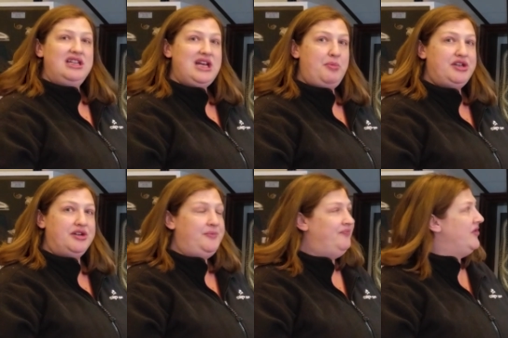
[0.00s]

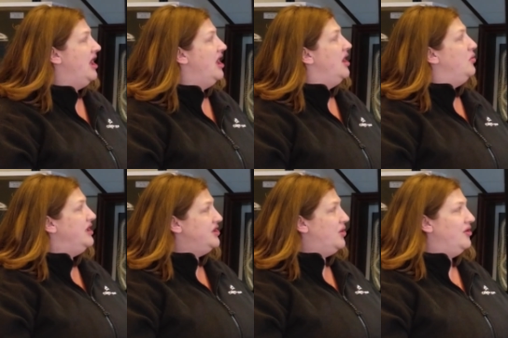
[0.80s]
temperature, we
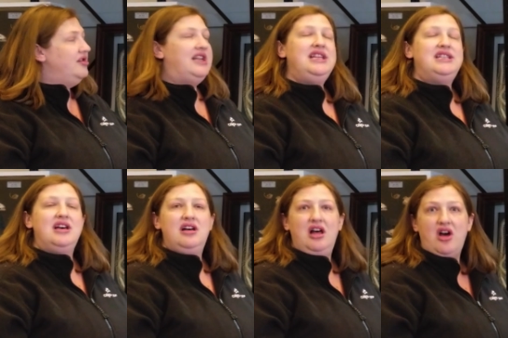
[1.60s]
control their lights.
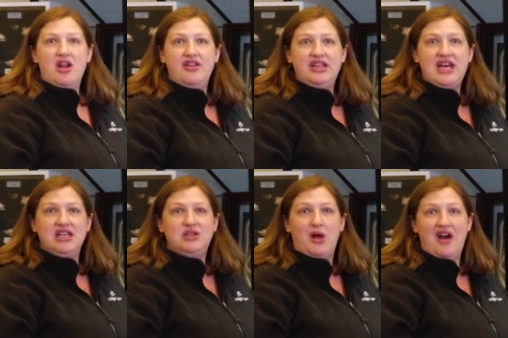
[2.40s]
A lot of the
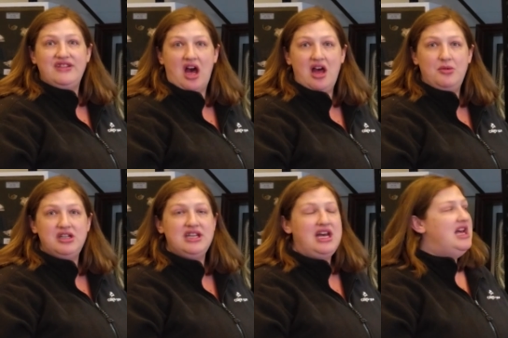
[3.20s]
tanks will have
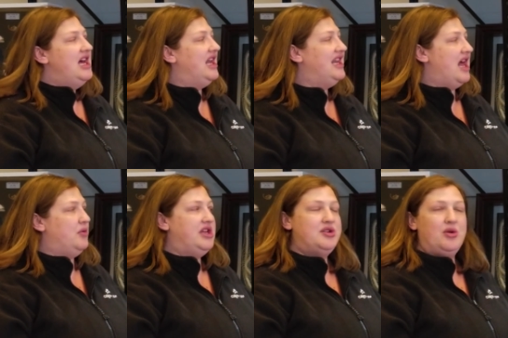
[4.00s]
timers. And again,
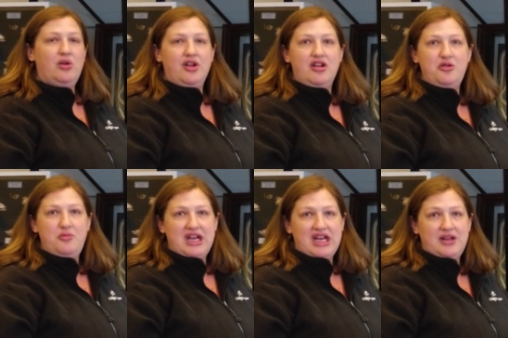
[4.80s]
we control their
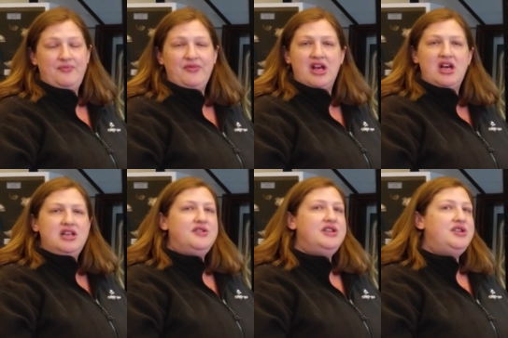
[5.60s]
humidity.
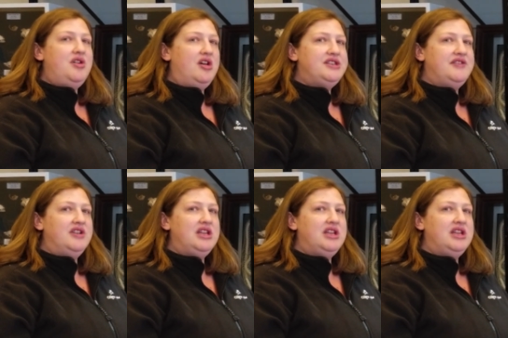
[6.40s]
So these are all different